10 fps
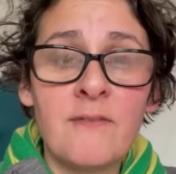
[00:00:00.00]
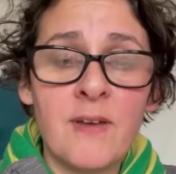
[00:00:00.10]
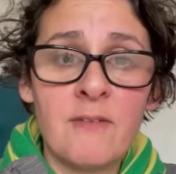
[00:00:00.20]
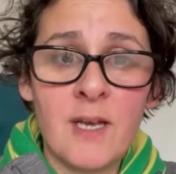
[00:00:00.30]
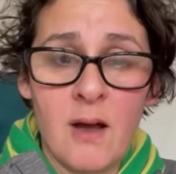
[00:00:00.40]

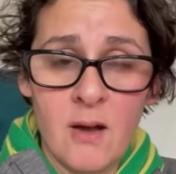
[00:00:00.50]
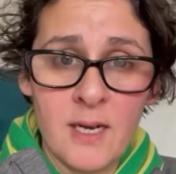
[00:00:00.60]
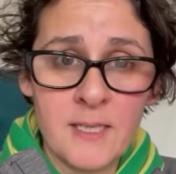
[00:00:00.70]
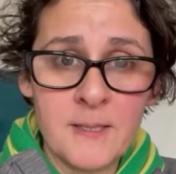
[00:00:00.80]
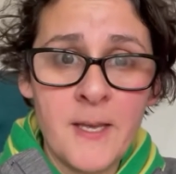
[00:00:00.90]
very
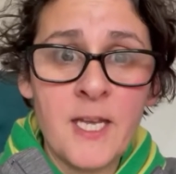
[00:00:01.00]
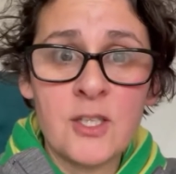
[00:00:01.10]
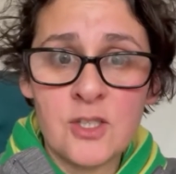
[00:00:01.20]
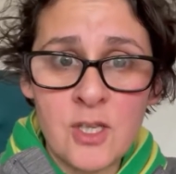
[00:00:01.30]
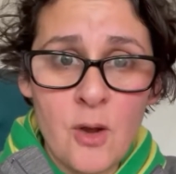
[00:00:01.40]
hard.
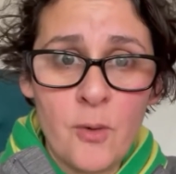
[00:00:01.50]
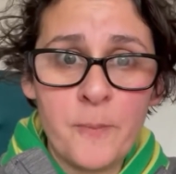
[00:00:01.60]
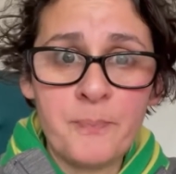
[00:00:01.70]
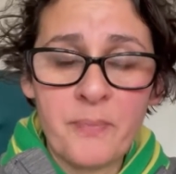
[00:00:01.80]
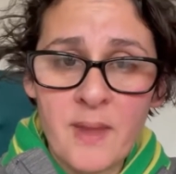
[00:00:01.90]
So
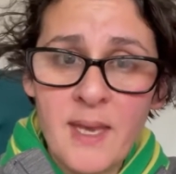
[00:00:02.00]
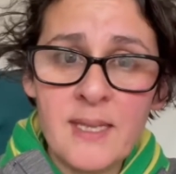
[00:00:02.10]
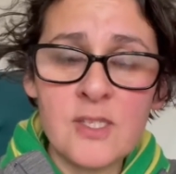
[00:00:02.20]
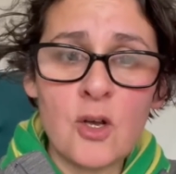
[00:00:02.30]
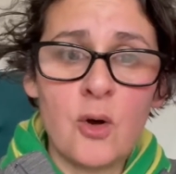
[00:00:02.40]

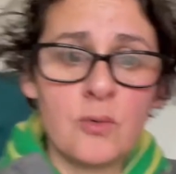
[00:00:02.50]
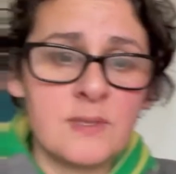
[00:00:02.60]
it's a cold